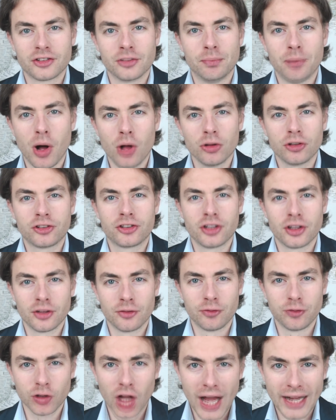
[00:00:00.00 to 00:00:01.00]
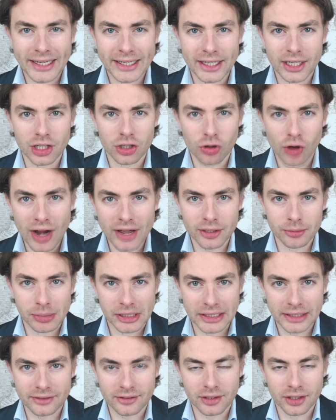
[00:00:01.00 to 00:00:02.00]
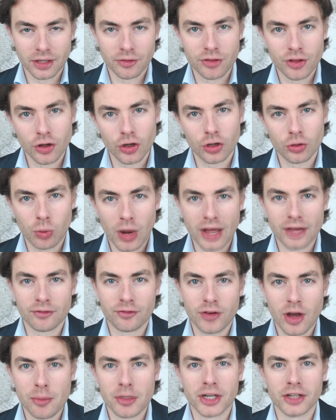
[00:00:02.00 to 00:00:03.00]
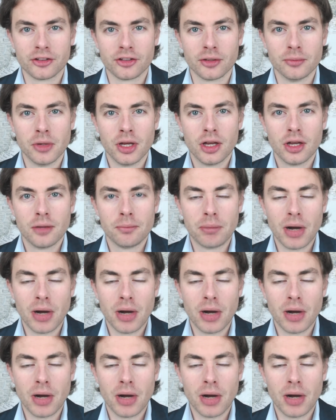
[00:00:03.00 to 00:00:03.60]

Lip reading: to bolster the flagging credibility of third wave feminism